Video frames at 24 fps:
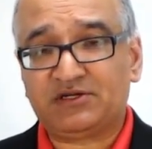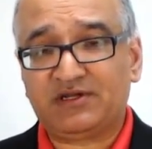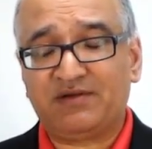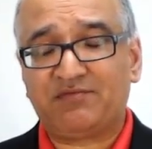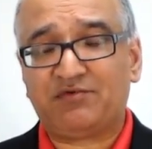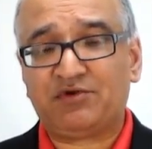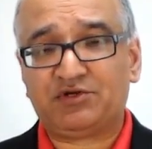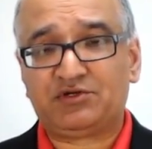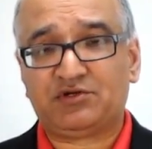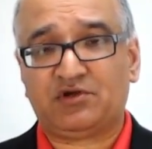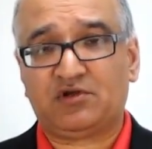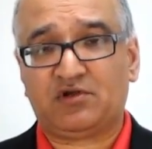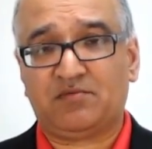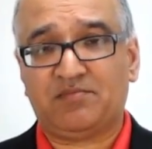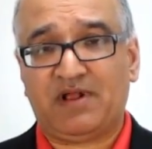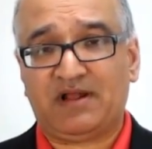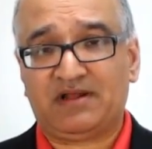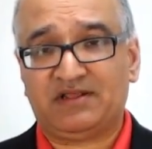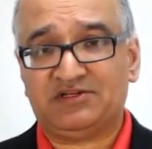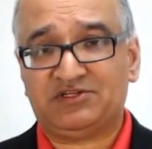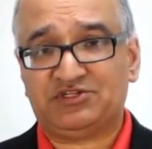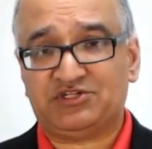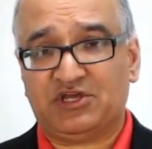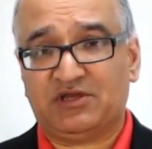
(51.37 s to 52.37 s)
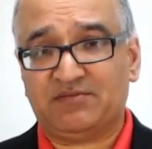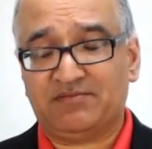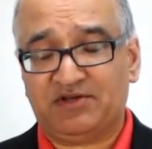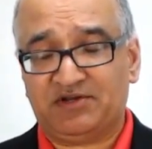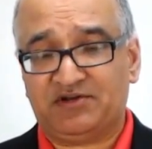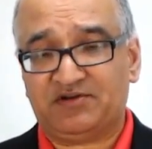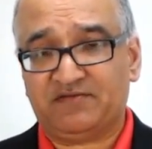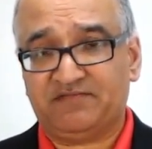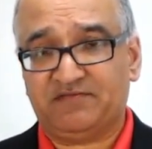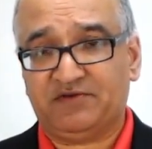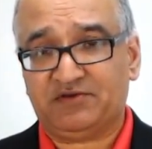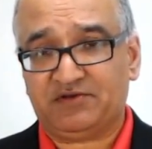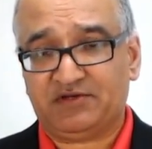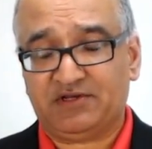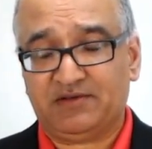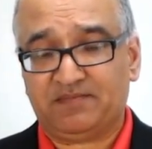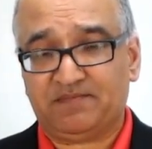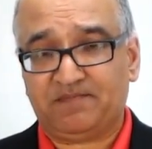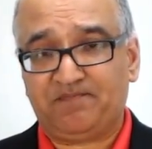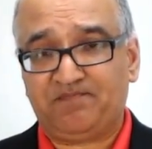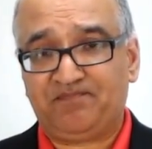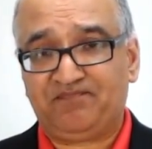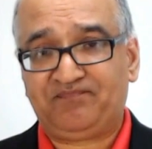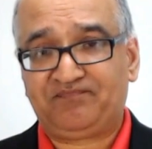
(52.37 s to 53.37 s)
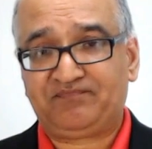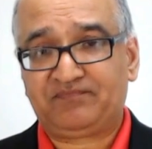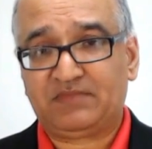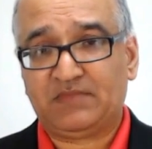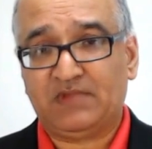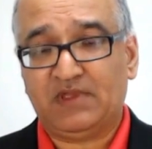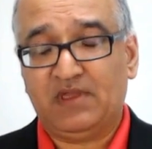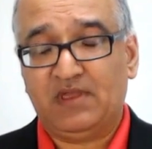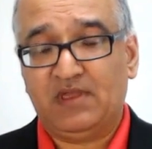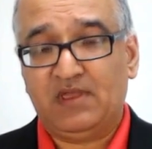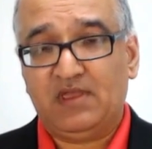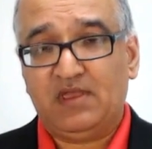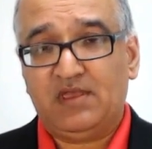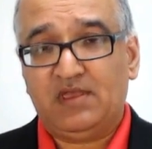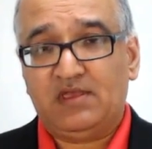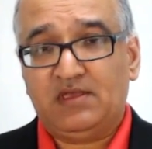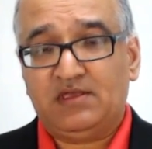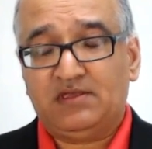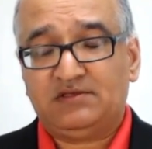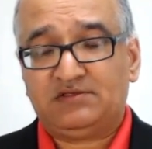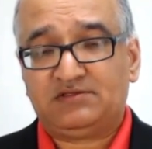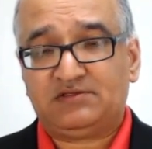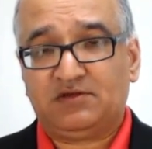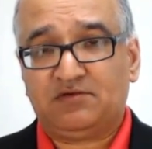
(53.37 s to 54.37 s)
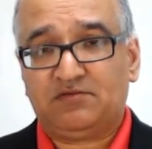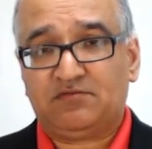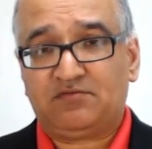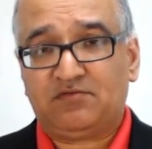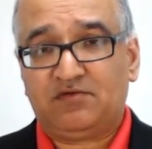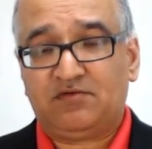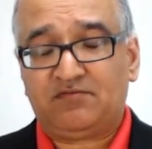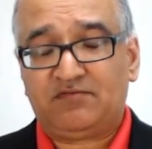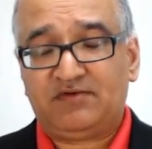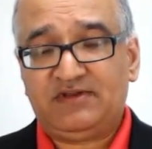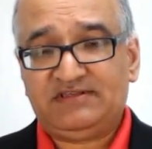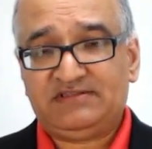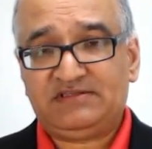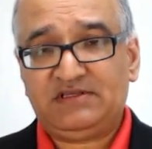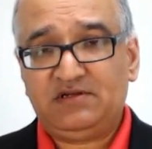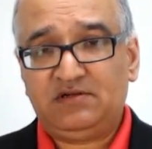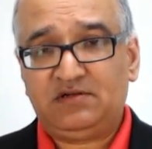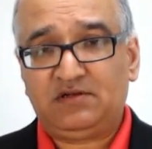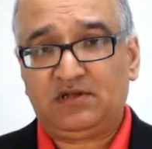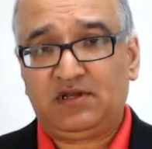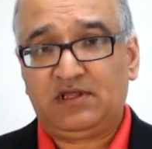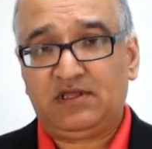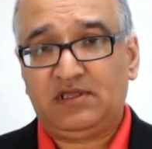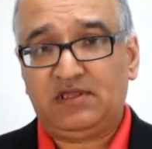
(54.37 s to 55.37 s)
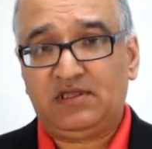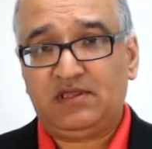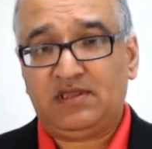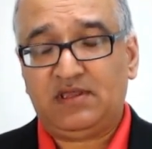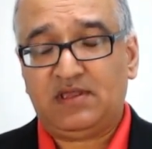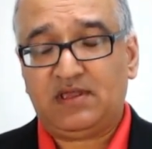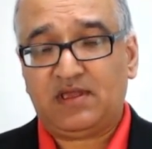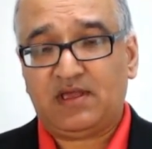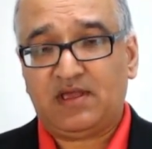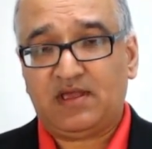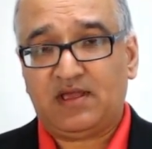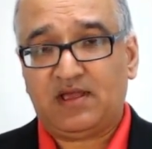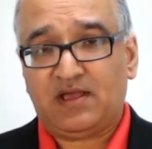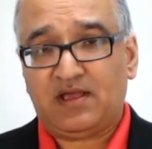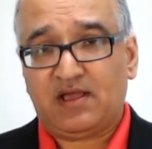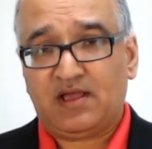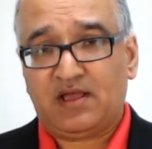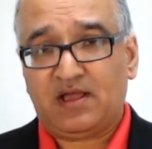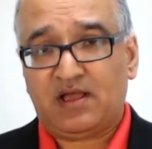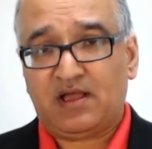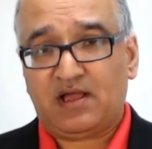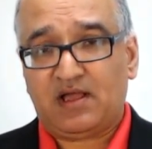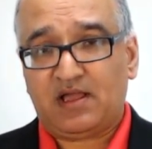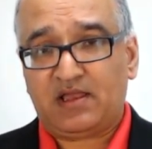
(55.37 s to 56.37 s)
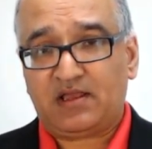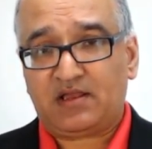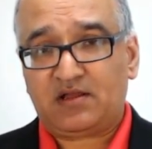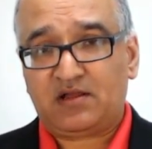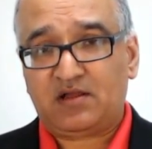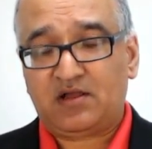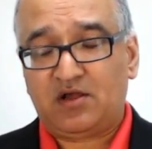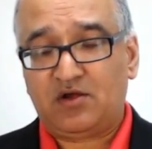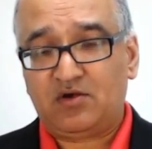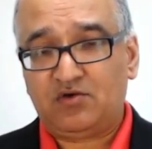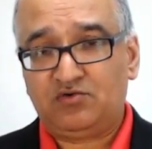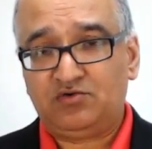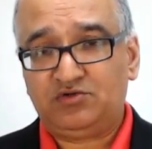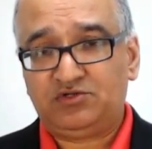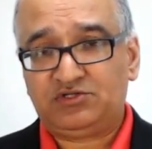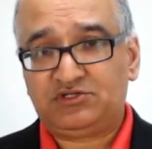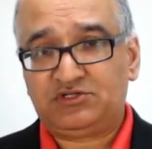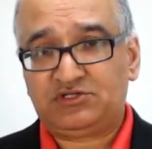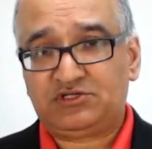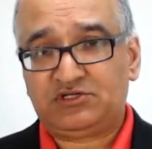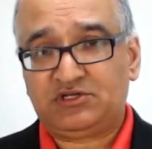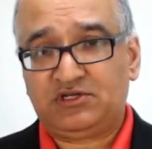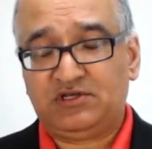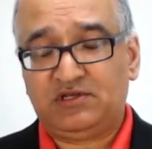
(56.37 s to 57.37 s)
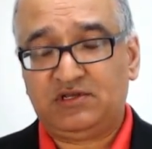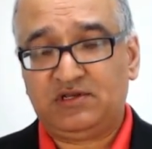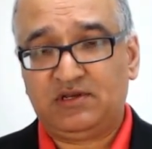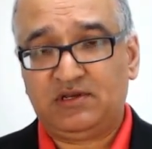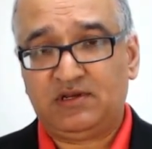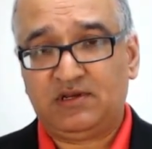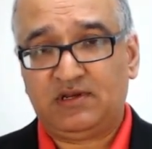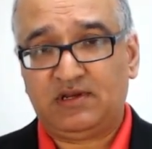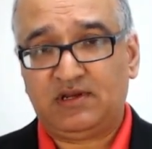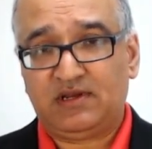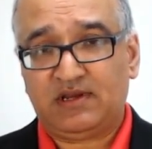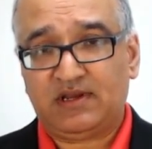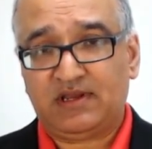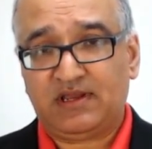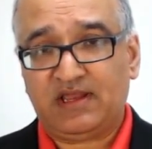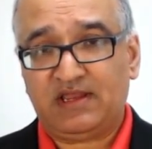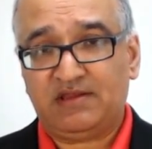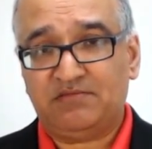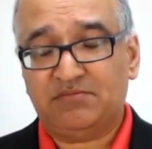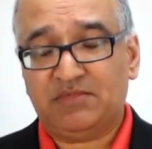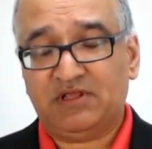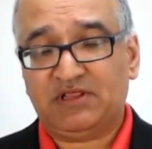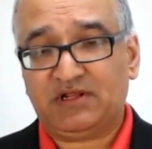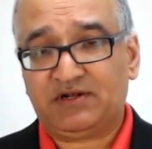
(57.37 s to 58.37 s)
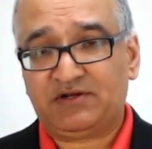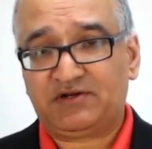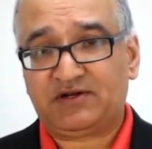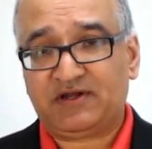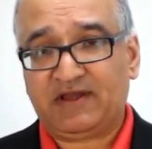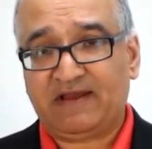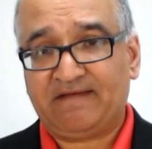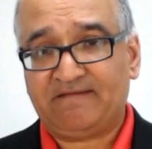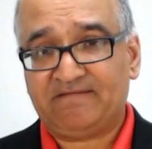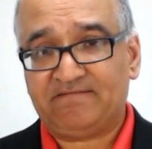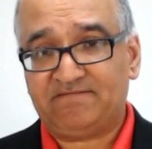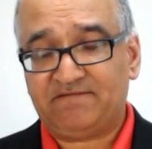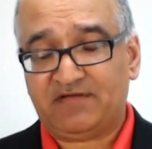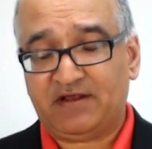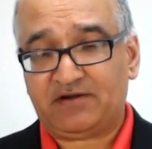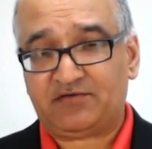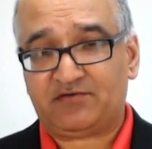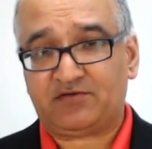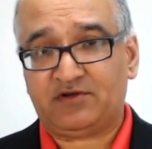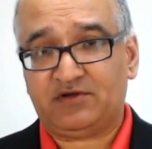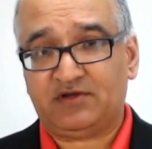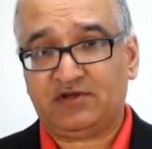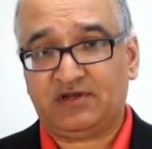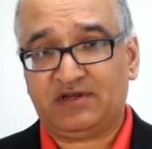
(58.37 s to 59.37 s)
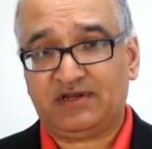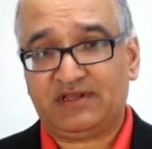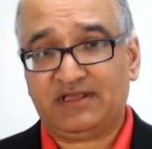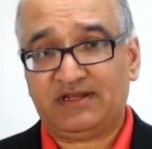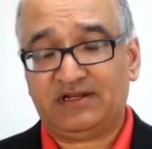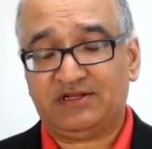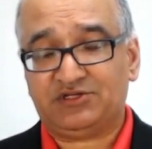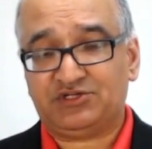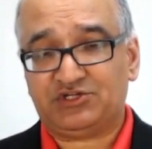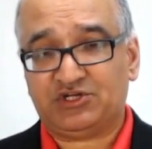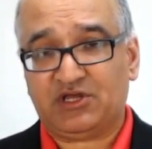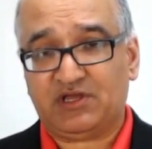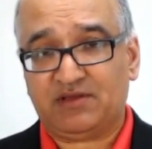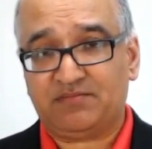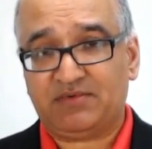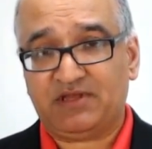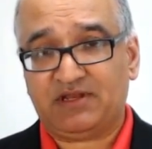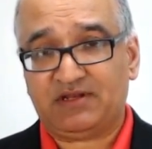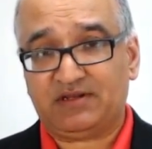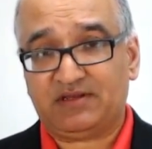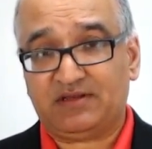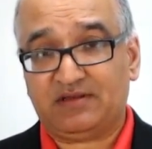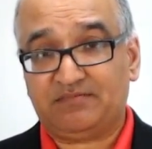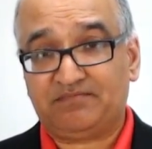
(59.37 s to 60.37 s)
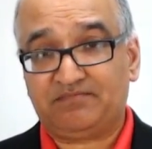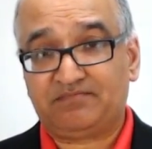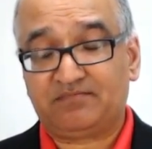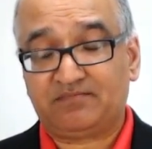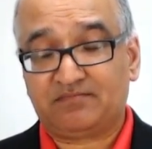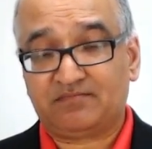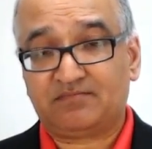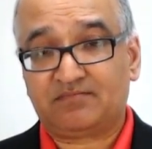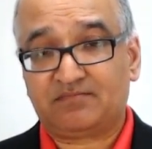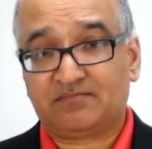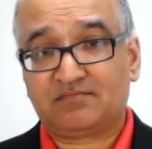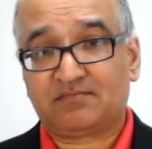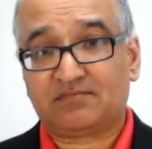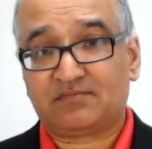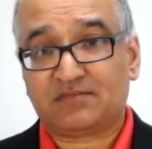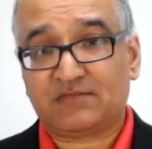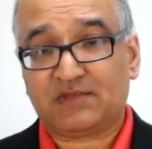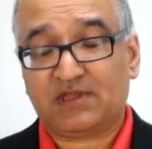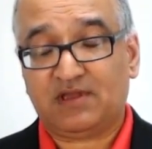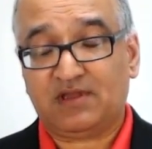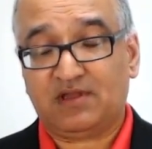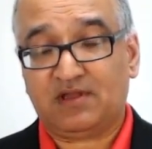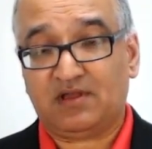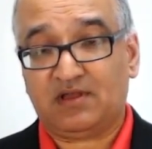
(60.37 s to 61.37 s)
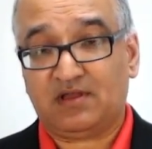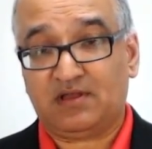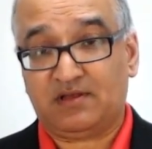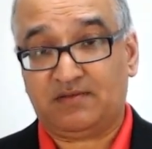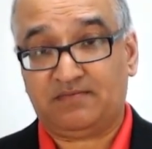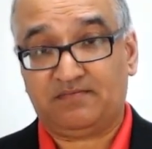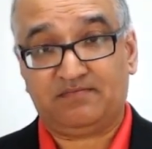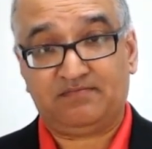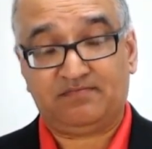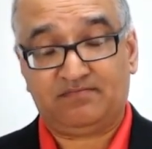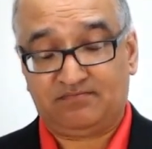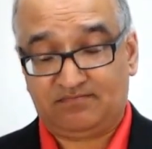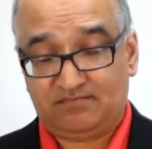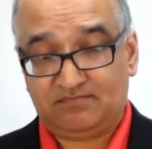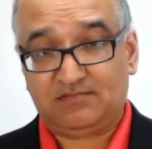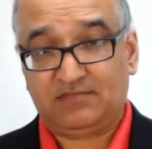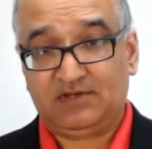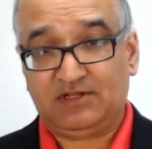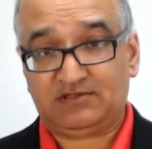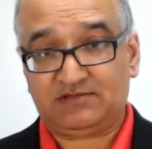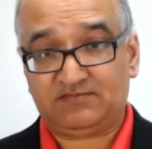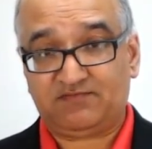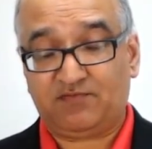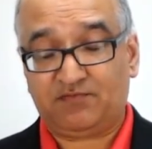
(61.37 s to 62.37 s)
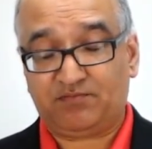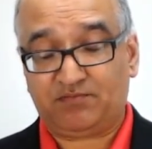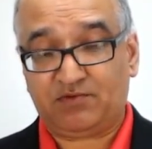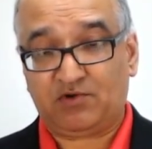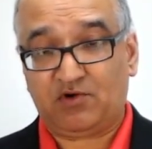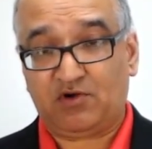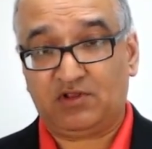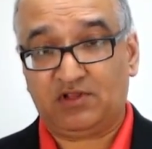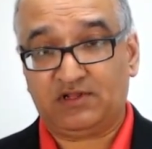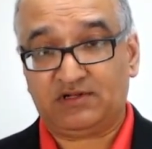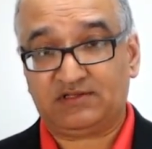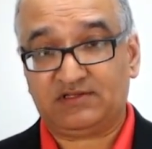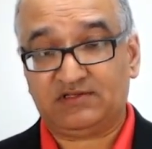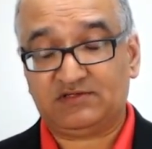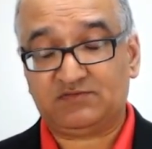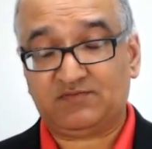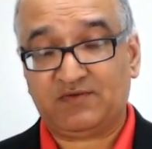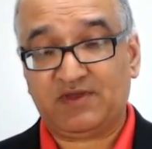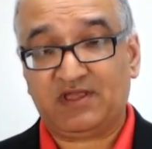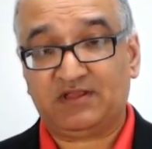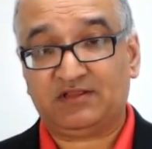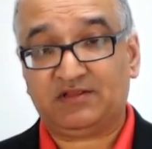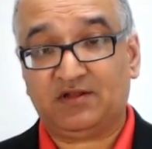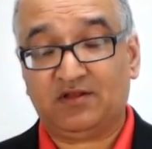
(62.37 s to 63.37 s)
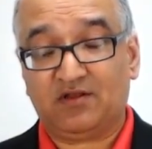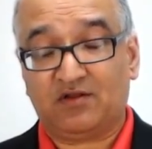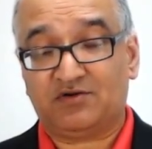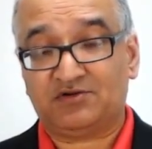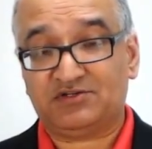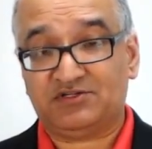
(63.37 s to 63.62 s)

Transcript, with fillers: Today I want to talk about a job interview tip. So recently I coached a military veteran get a job at a, let's call it this way, the